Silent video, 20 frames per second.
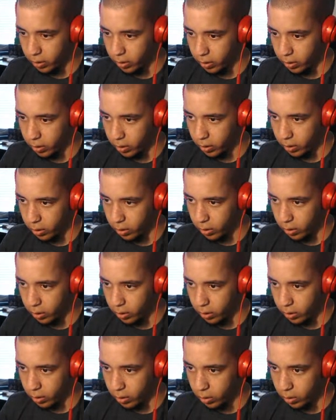
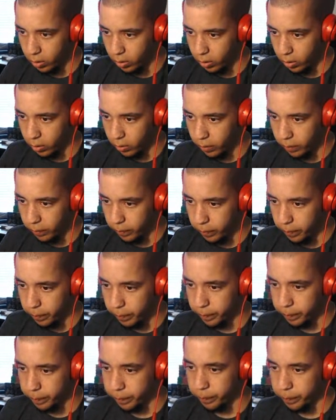
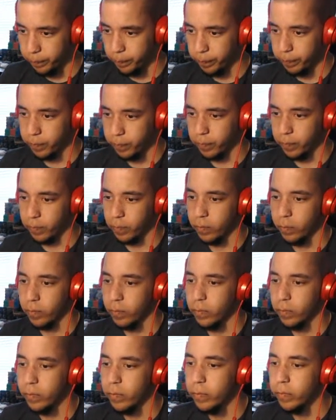
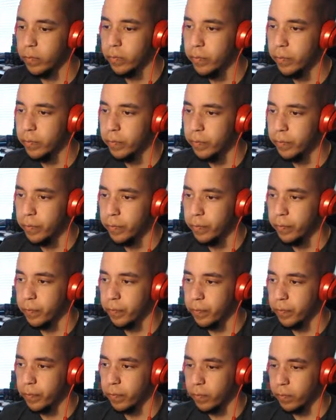
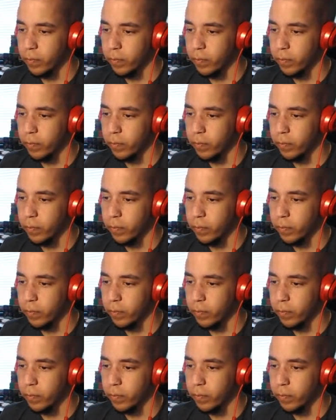Nothing is said.